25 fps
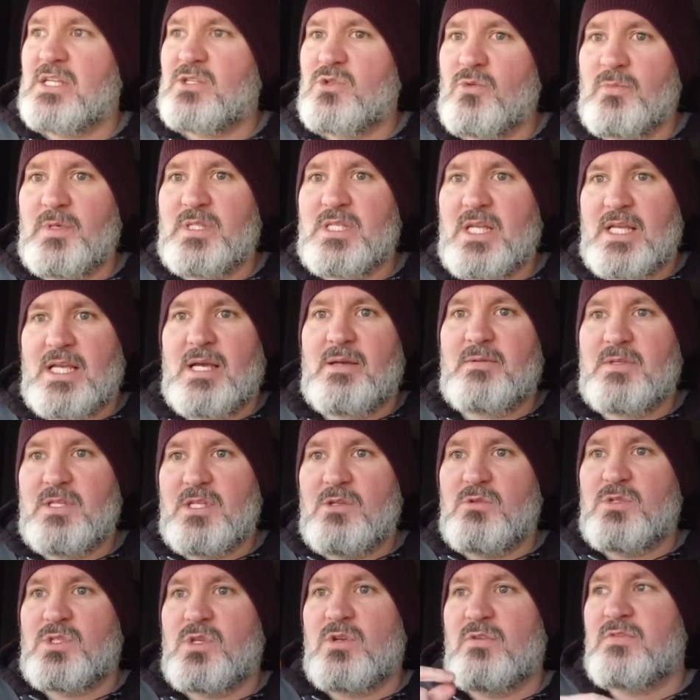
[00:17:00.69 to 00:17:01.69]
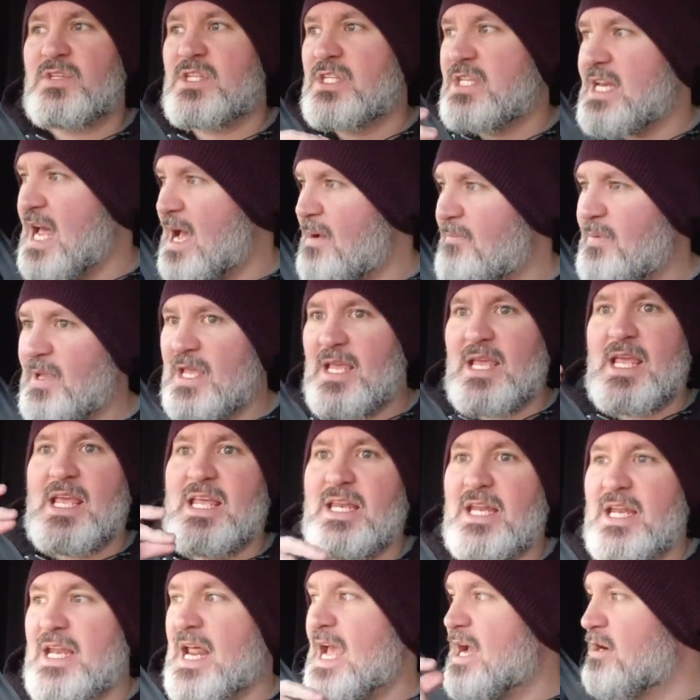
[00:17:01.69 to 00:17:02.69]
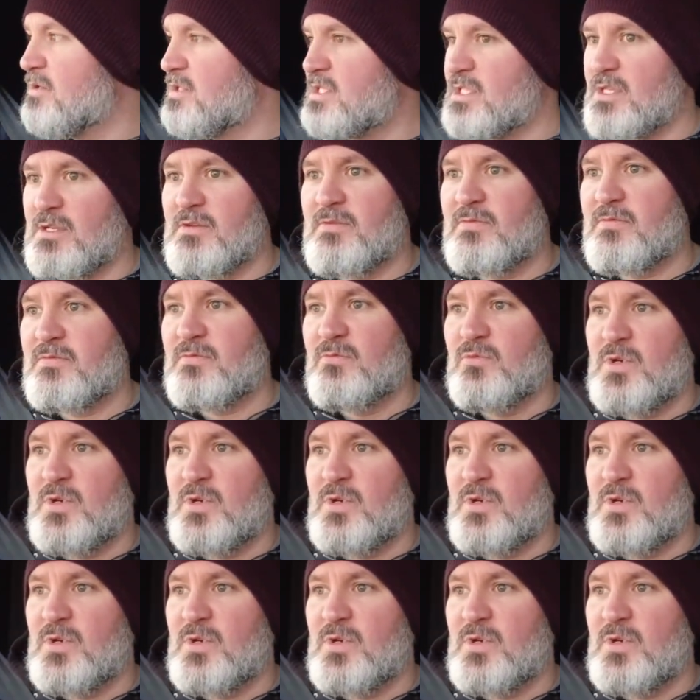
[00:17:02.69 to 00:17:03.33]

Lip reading: It's almost like you sort of snap in and out of